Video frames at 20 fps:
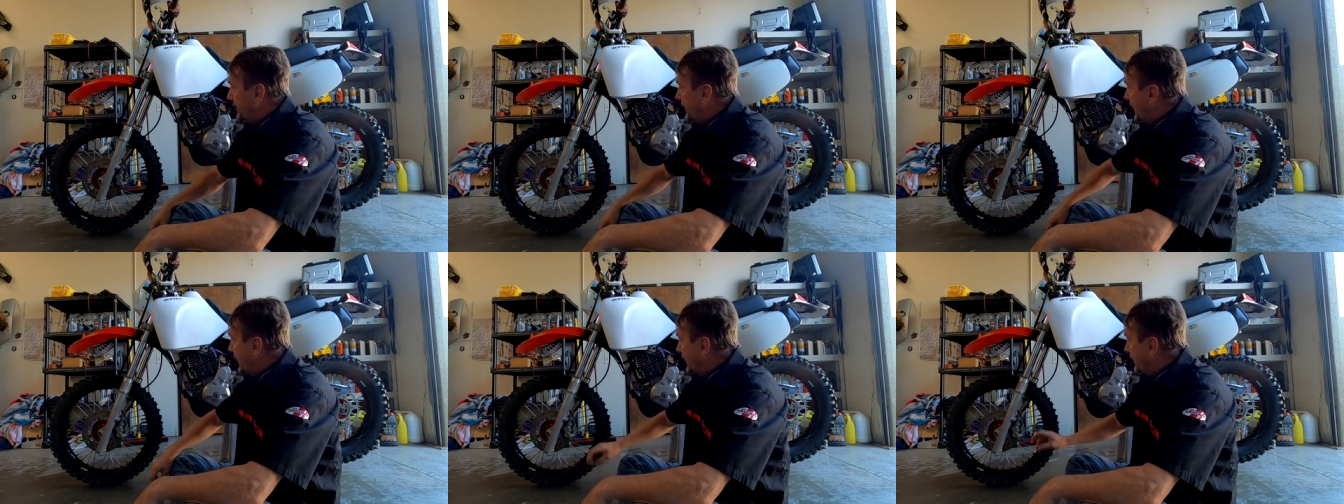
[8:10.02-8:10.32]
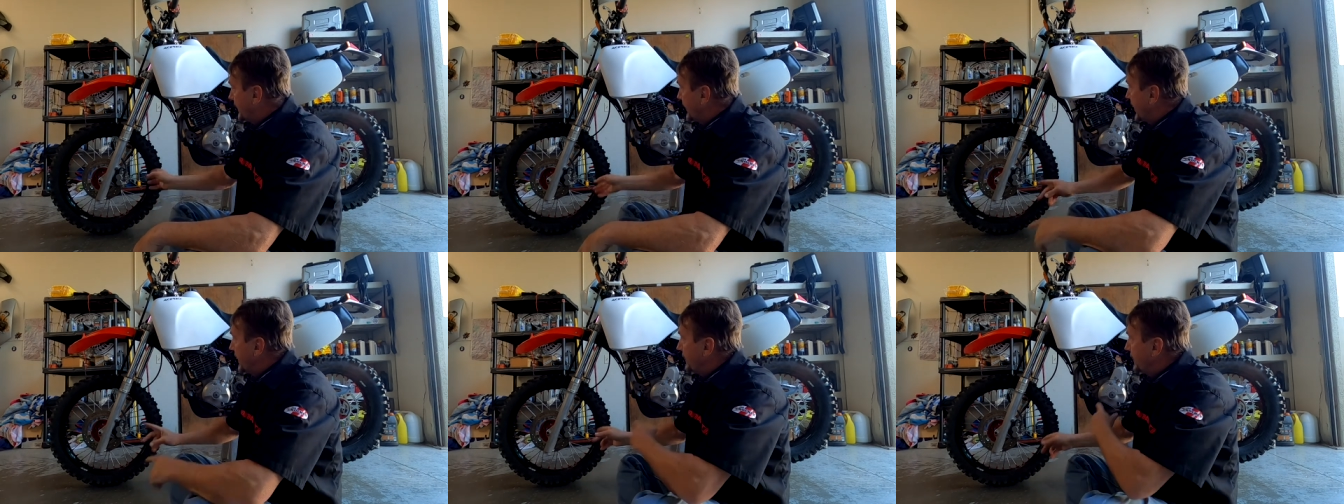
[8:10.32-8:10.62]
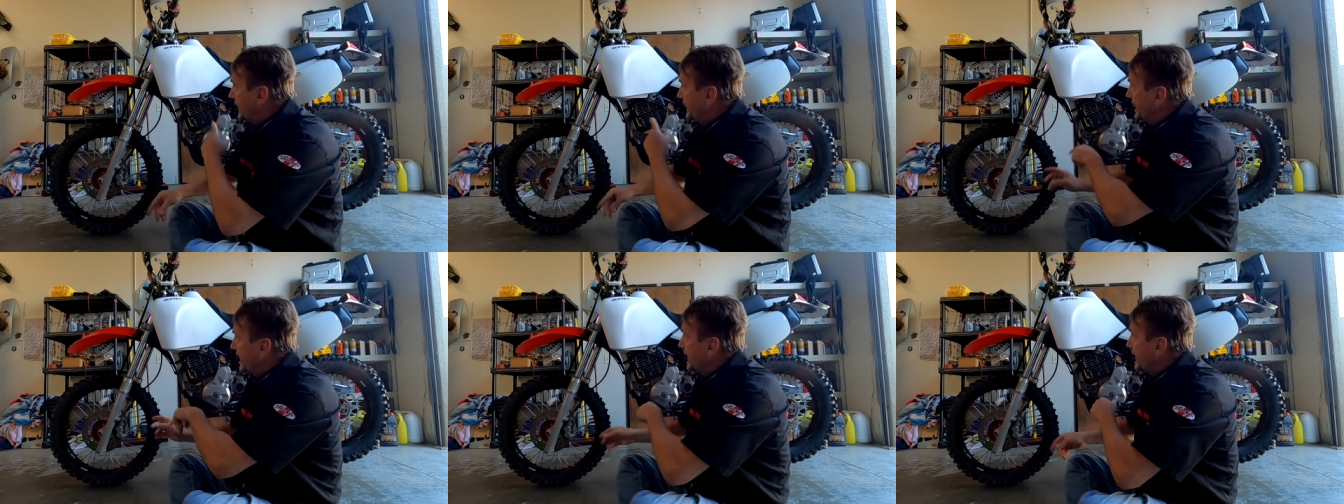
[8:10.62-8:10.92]
All right,
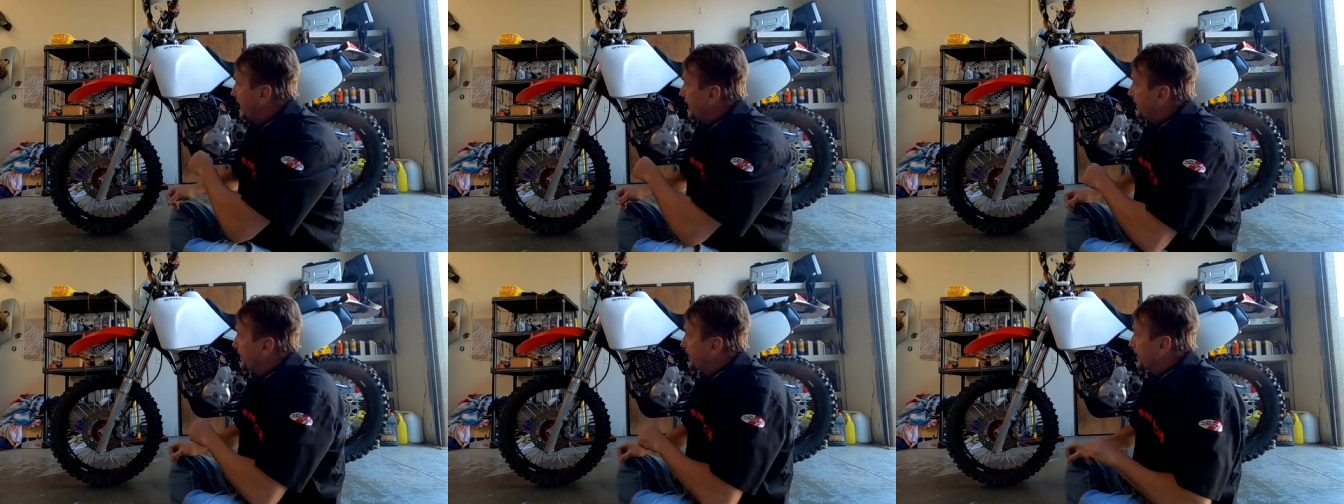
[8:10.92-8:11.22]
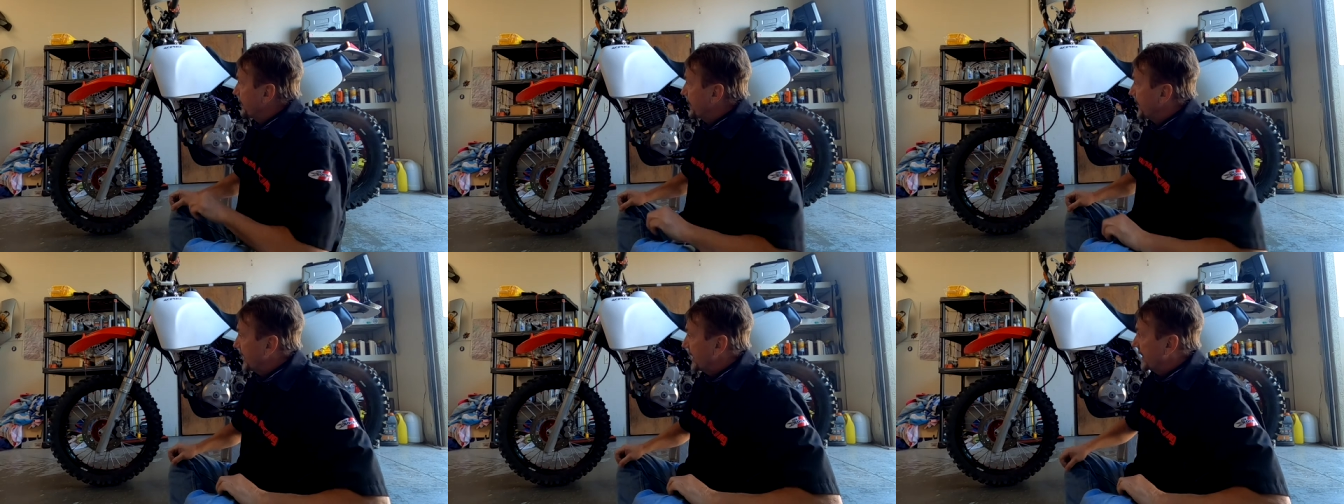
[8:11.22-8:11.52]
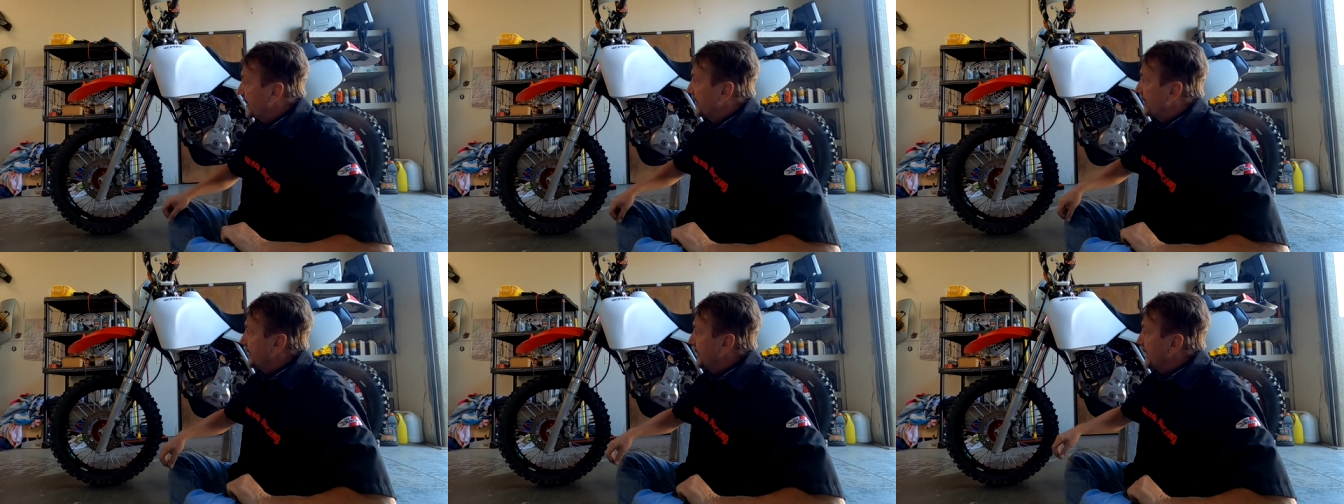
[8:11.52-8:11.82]
moving on from
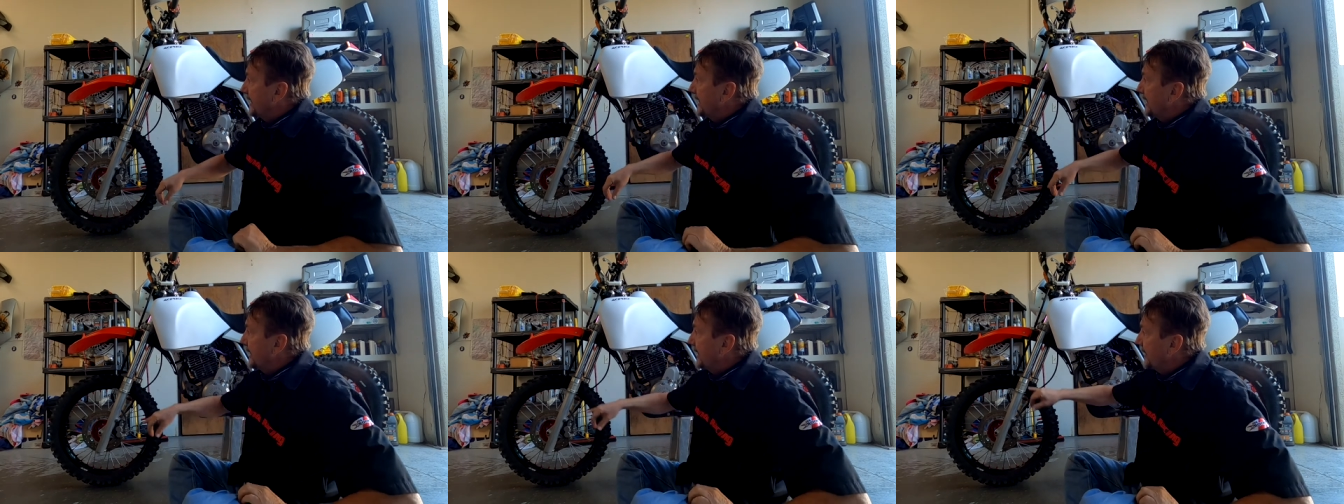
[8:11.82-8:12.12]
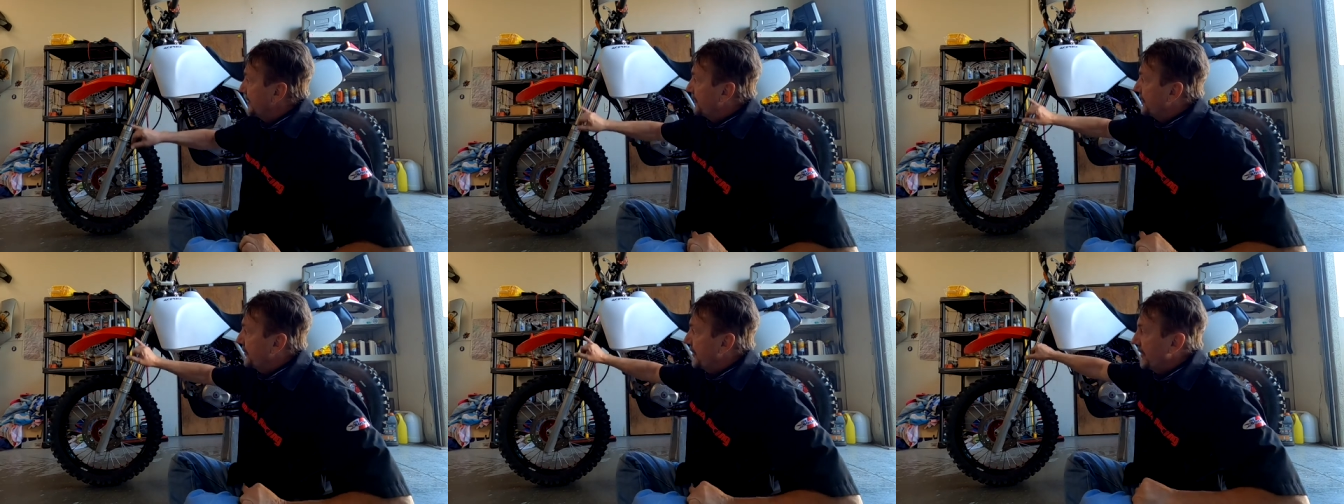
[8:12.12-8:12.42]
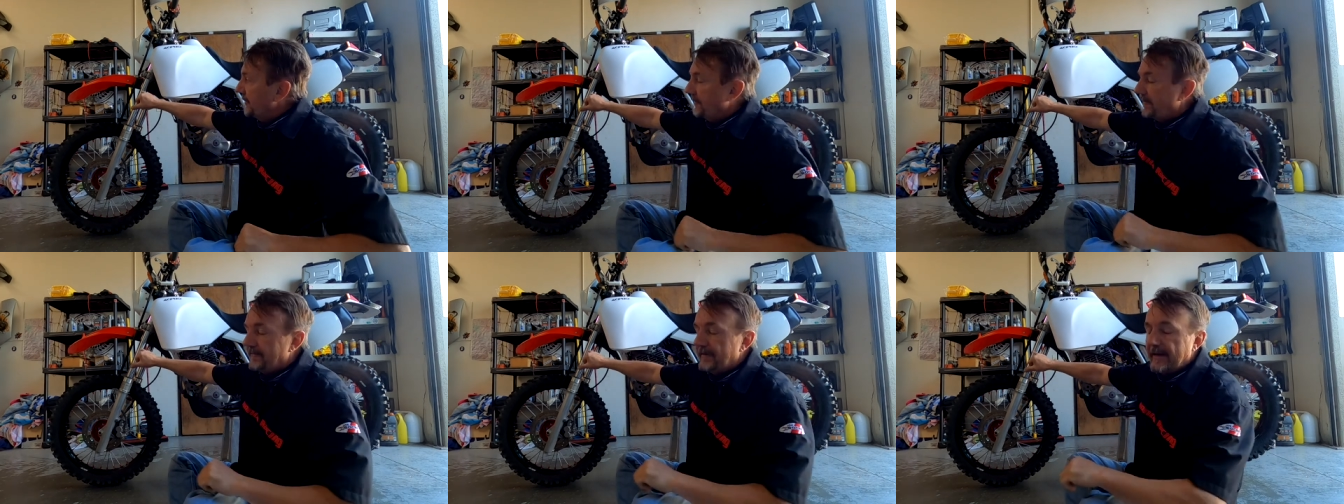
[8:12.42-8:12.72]
there, the
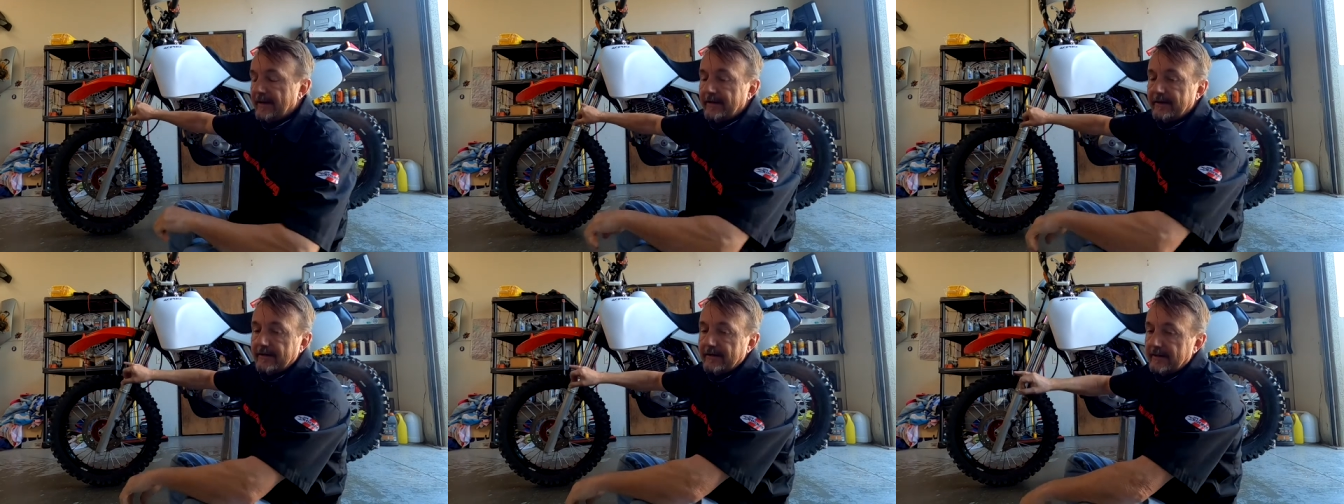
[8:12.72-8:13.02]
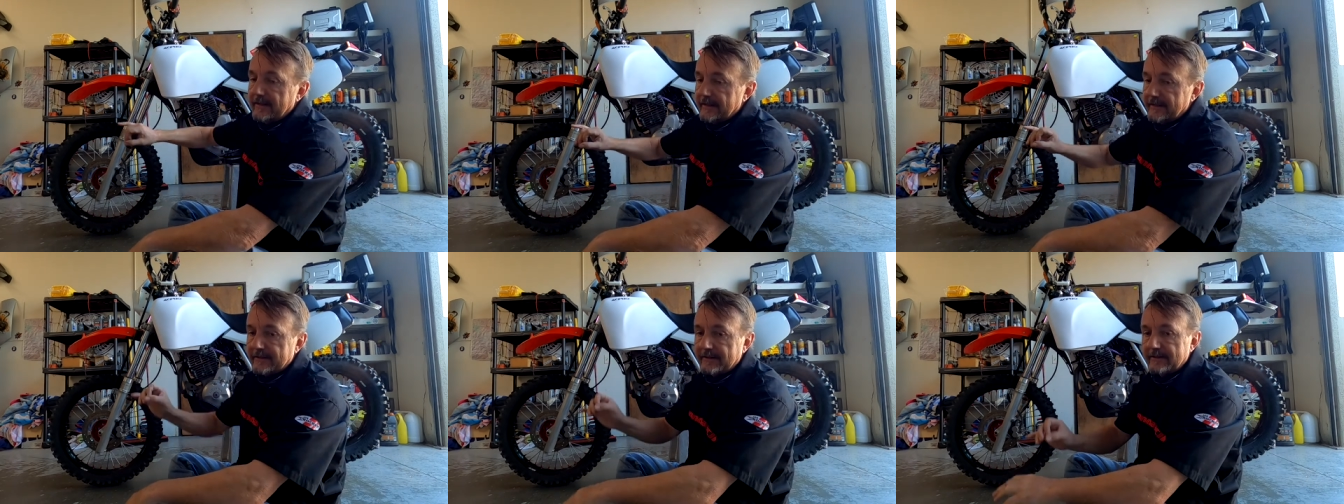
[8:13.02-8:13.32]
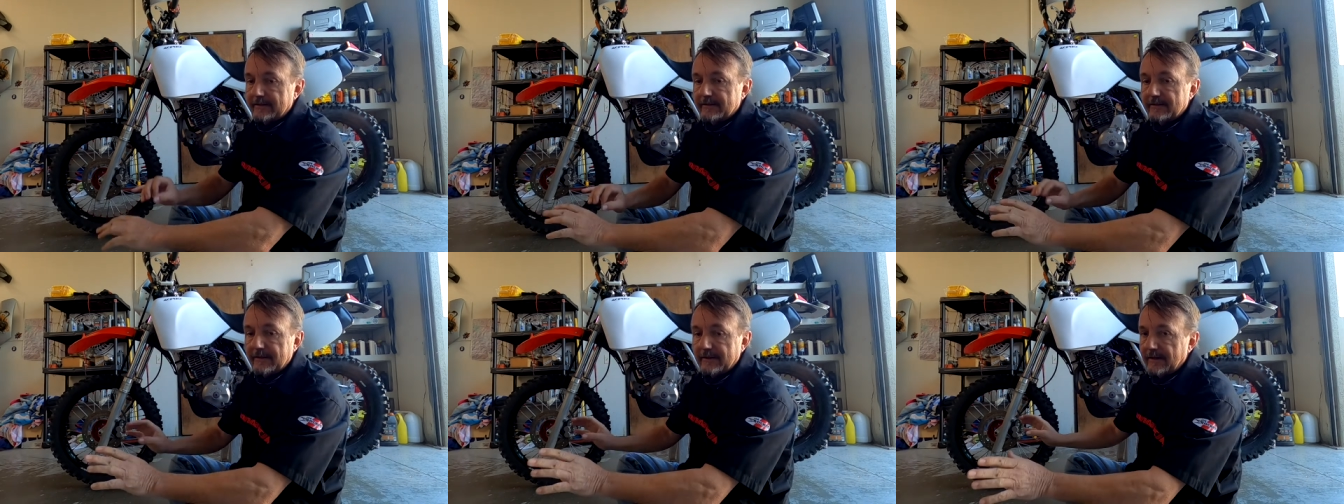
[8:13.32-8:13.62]
front fender
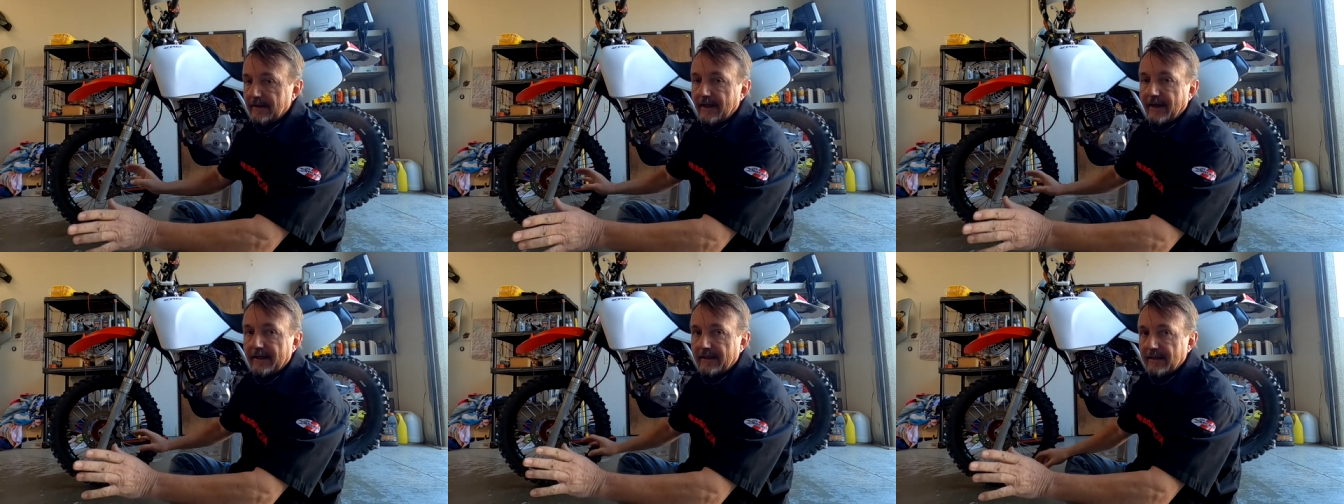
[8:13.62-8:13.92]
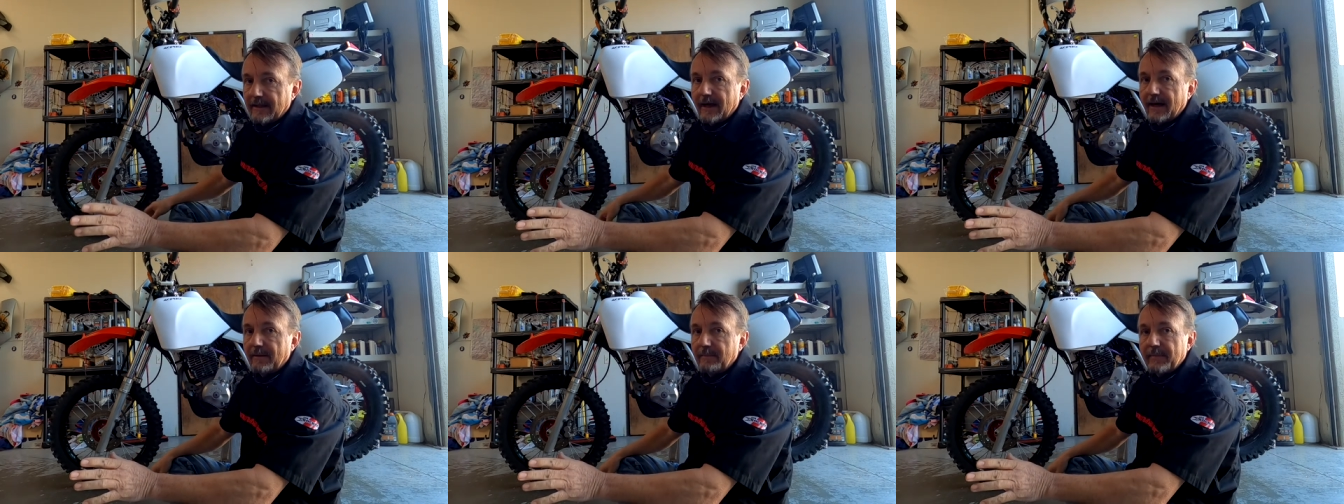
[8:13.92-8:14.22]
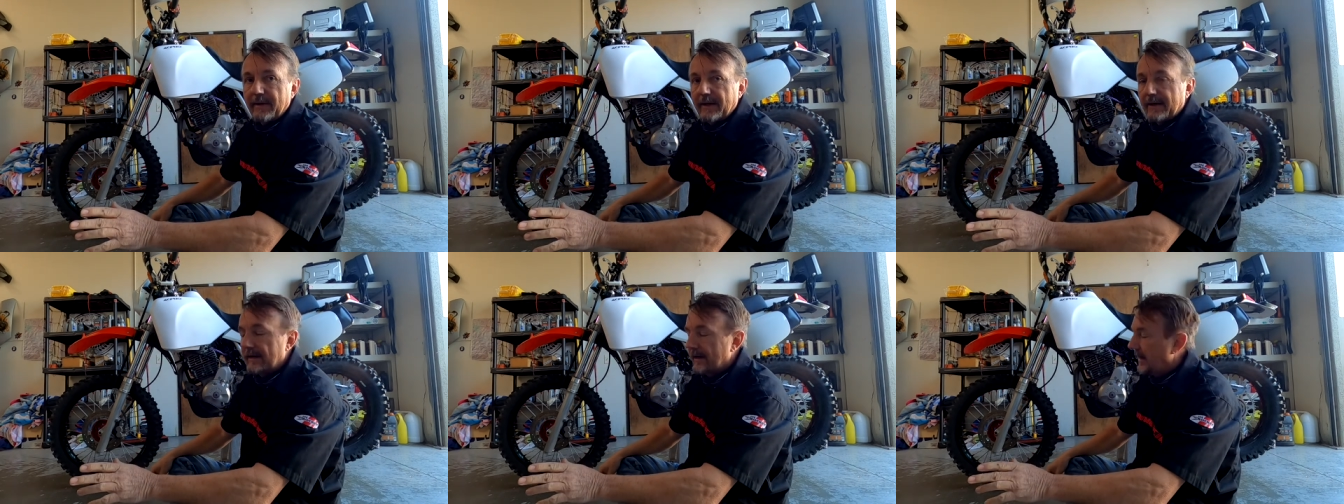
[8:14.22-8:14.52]
is a lot
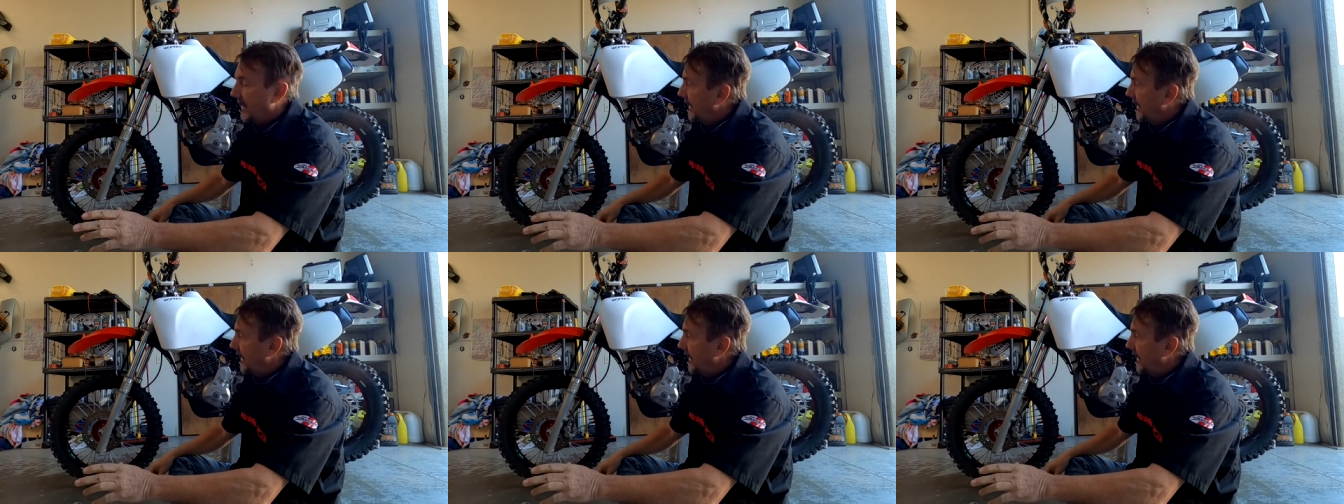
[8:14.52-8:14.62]
better.